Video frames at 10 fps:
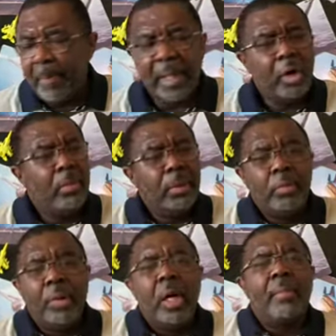big old blue
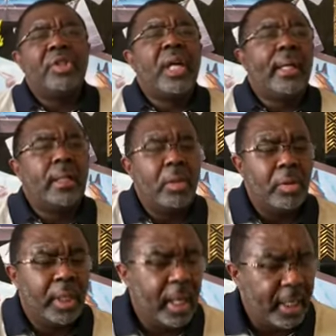bomber jacket
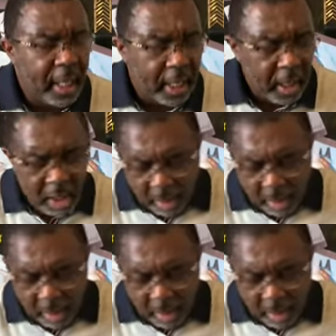on and I got